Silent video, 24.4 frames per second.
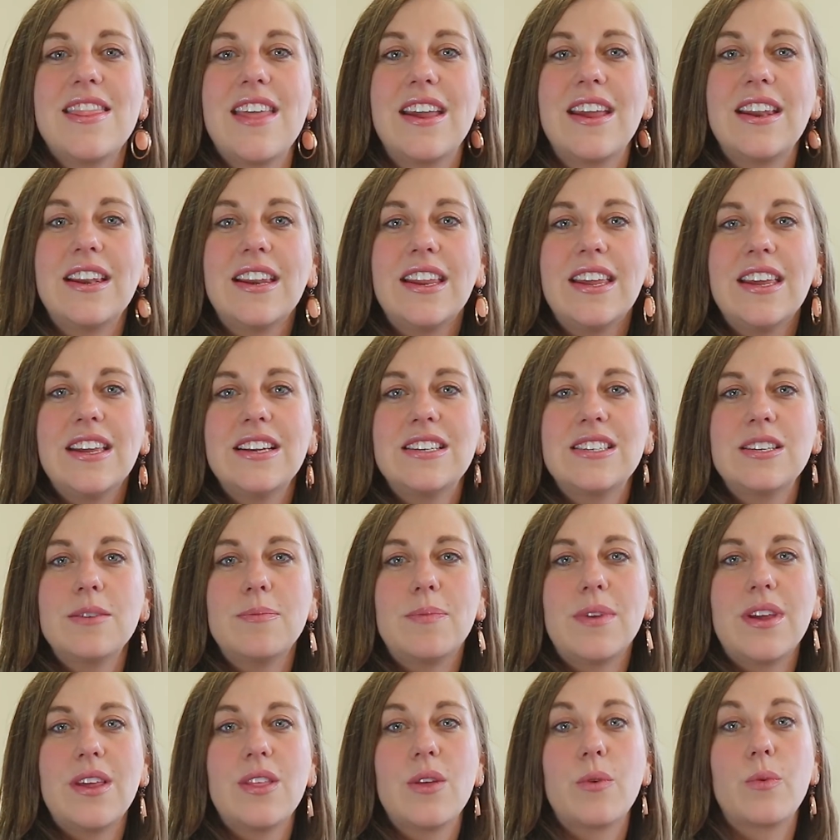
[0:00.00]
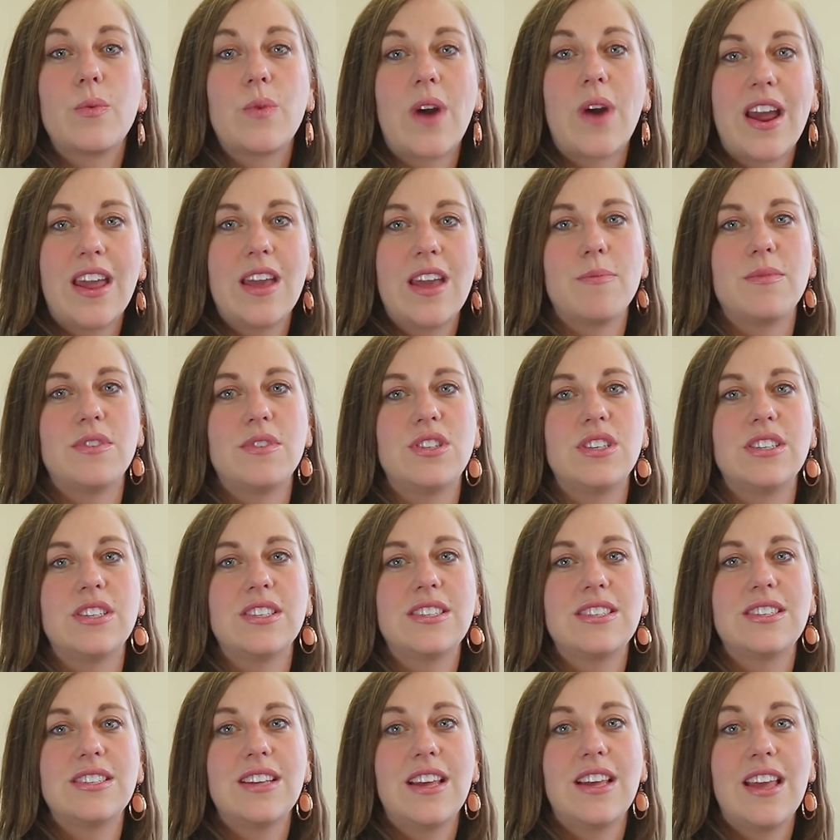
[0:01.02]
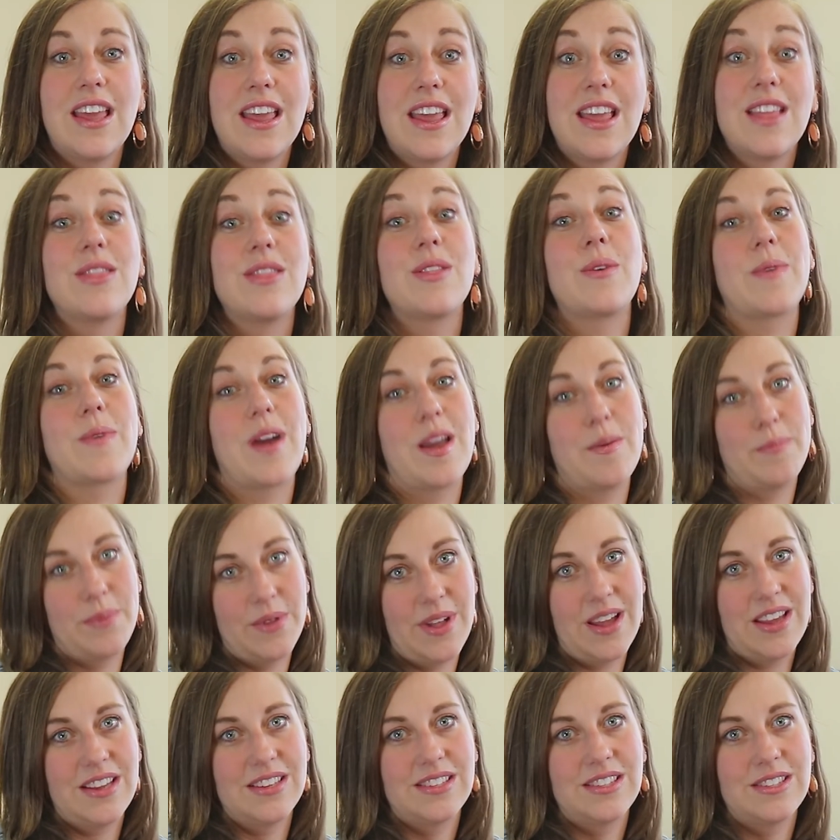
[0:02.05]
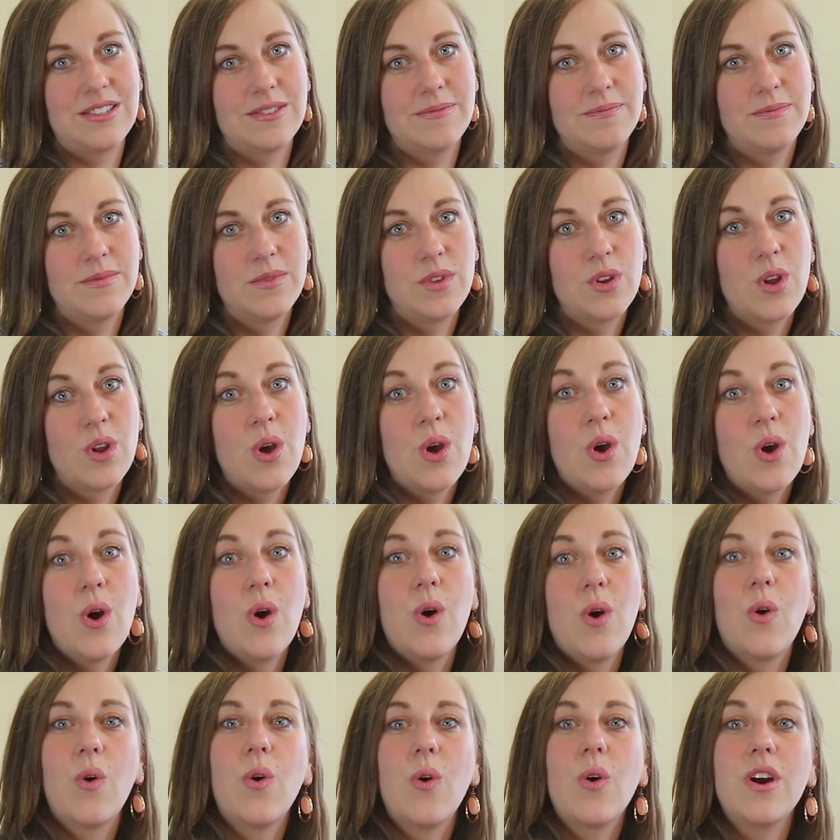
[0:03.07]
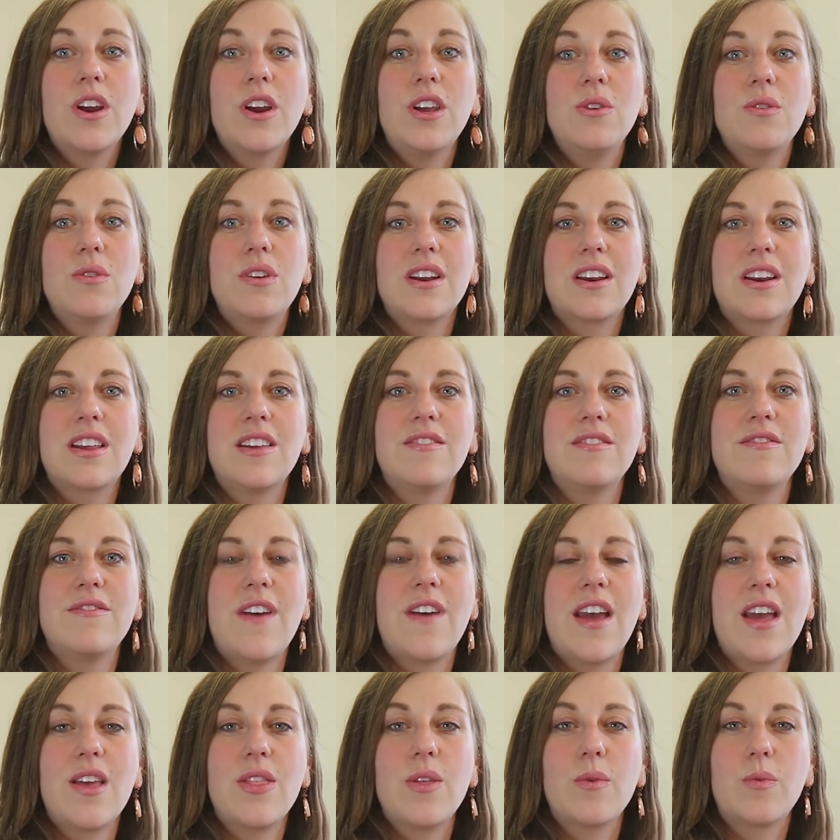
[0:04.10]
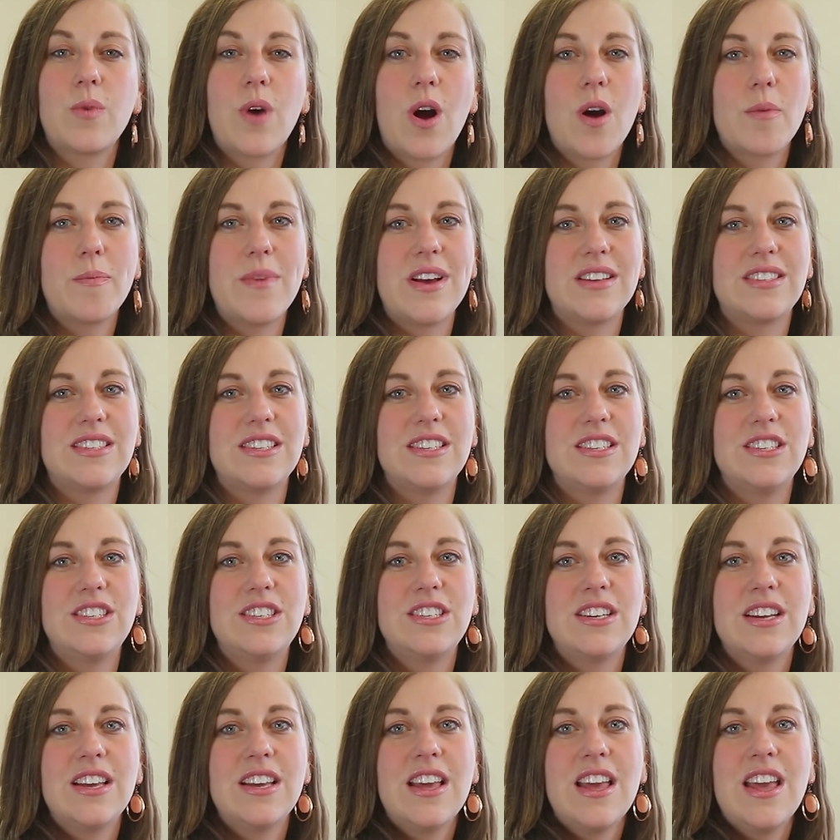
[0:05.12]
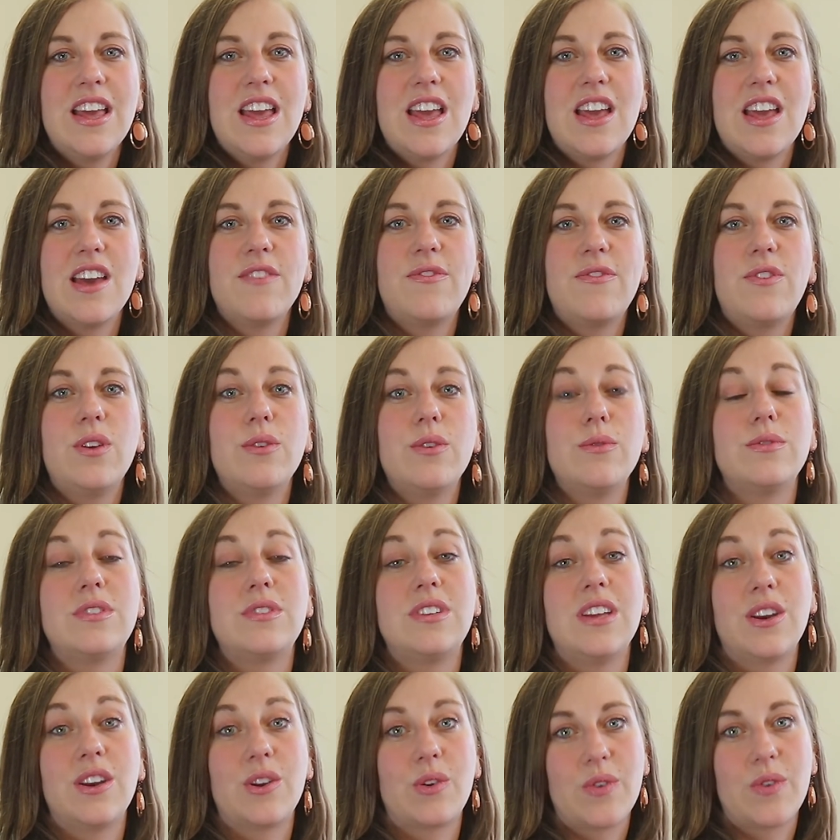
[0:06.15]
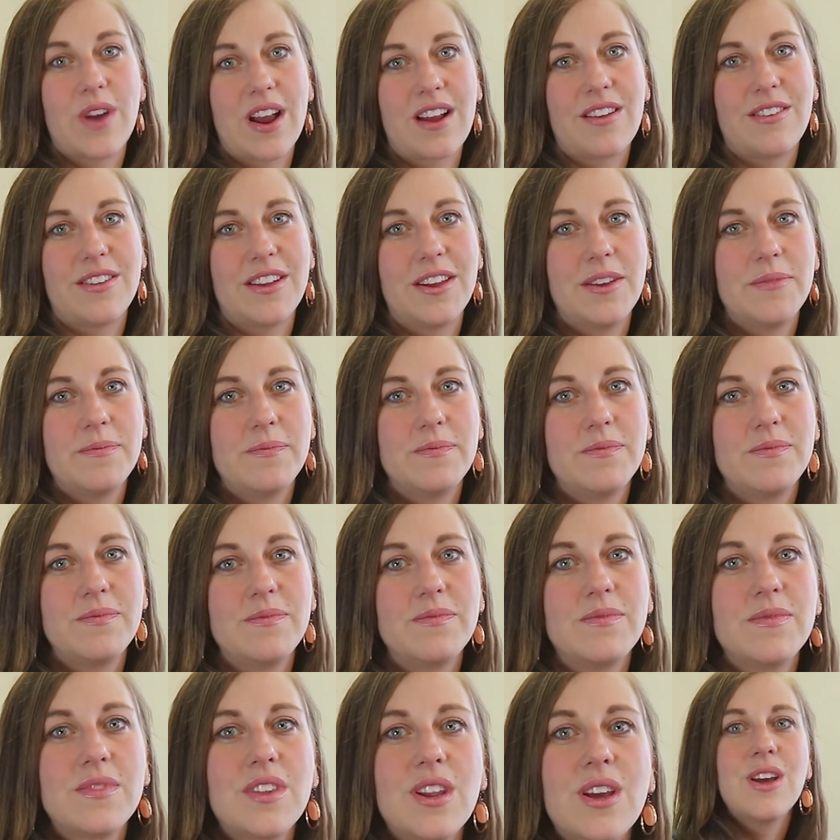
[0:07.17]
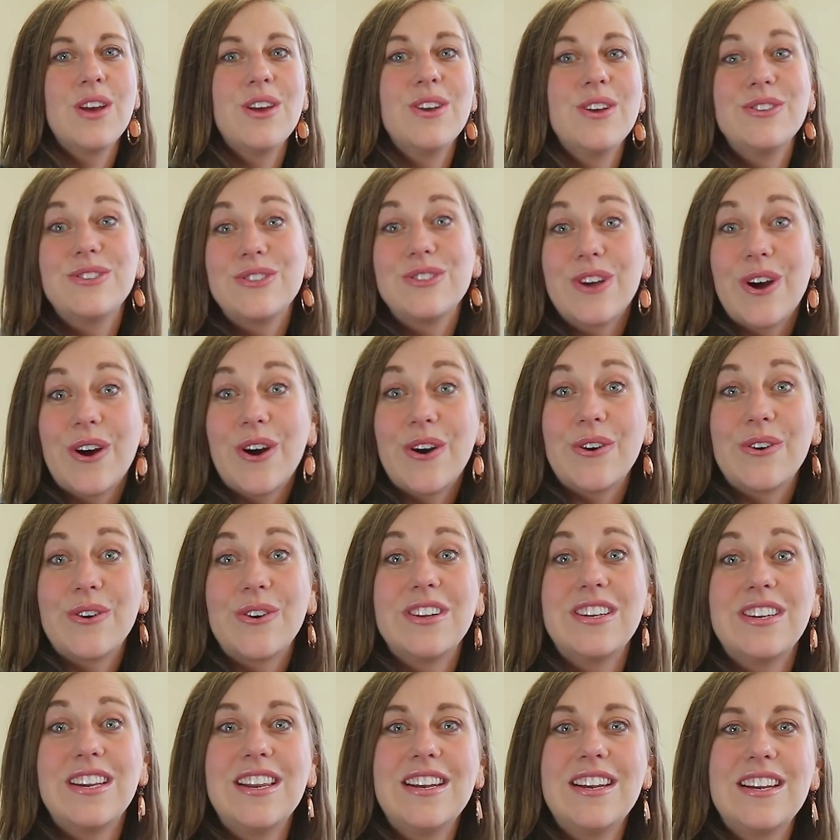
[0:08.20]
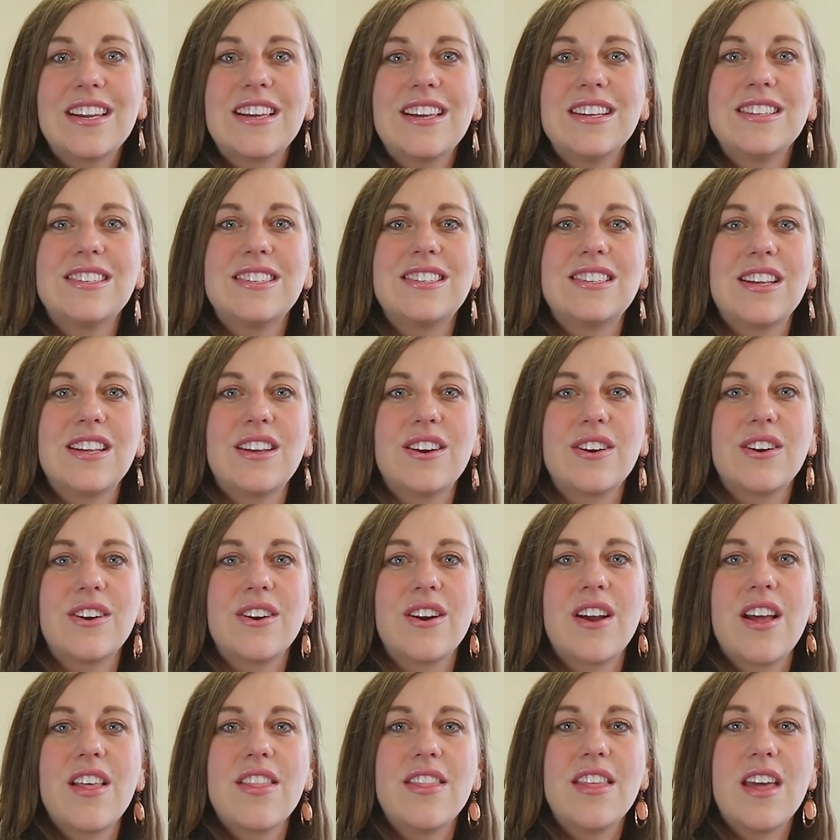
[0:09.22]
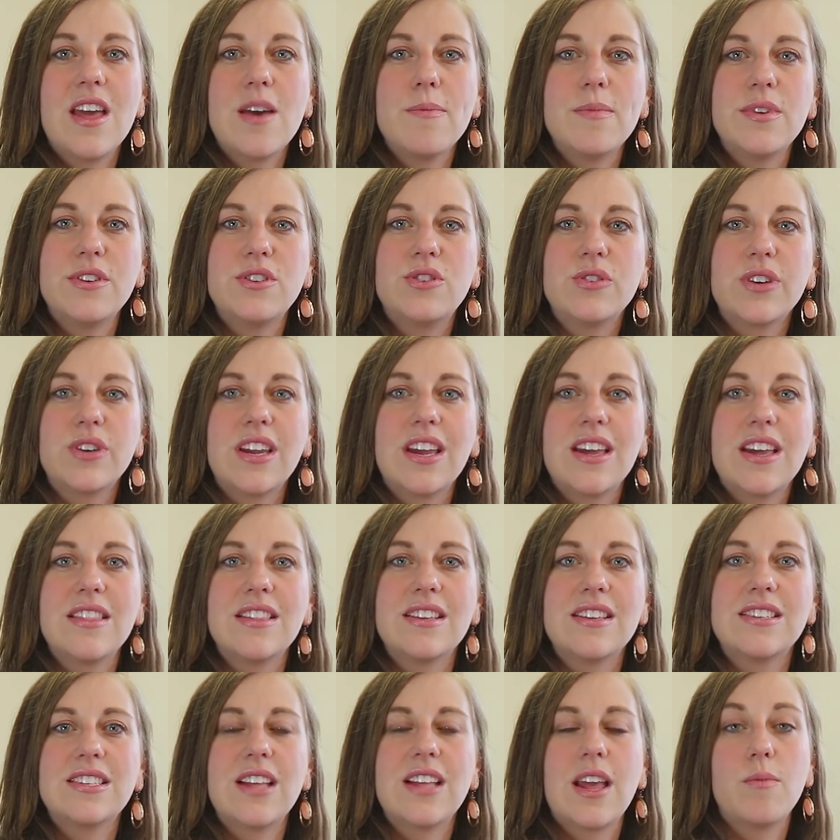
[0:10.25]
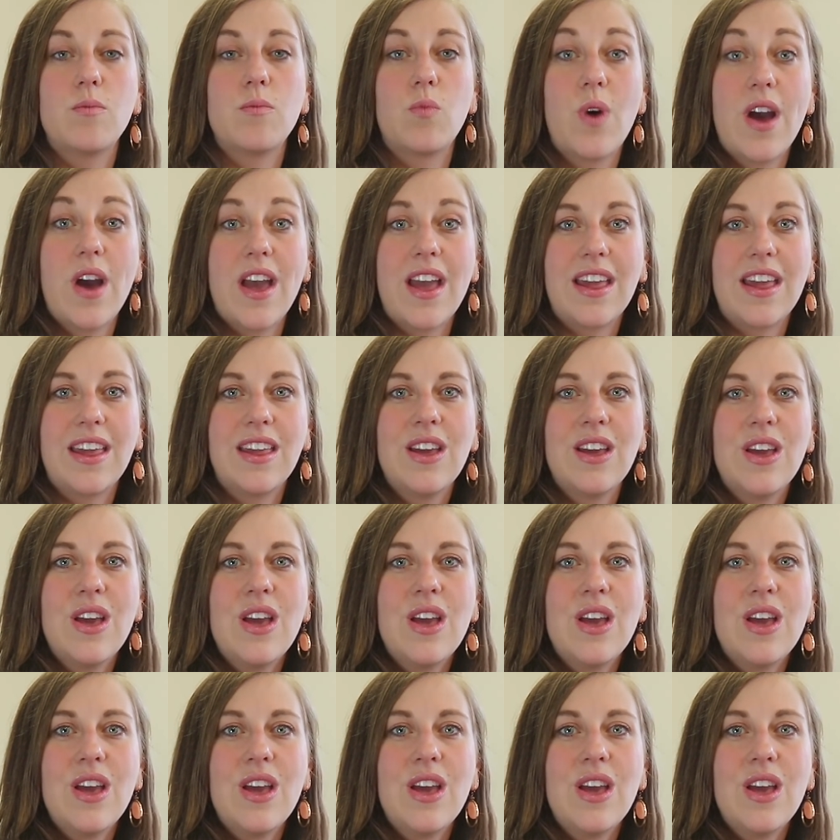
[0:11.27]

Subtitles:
they need to be the right images in the right place. Or you could convey the wrong message if used incorrectly. So need to consider the imagery in the same way